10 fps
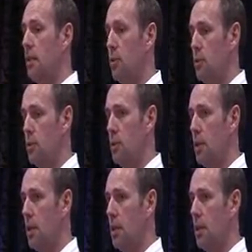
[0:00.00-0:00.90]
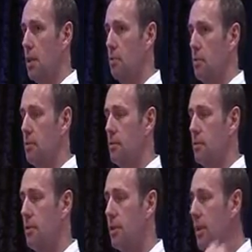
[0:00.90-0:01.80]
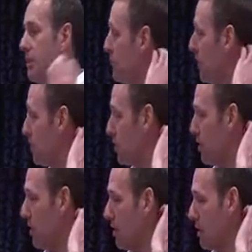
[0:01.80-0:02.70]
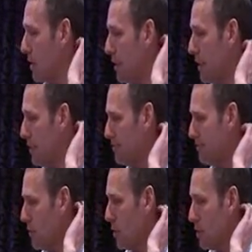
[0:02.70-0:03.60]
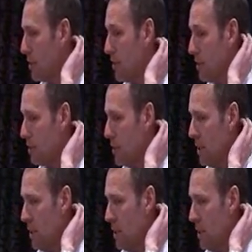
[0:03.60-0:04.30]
which was like, oh, it's a bit of a shock. What do I do?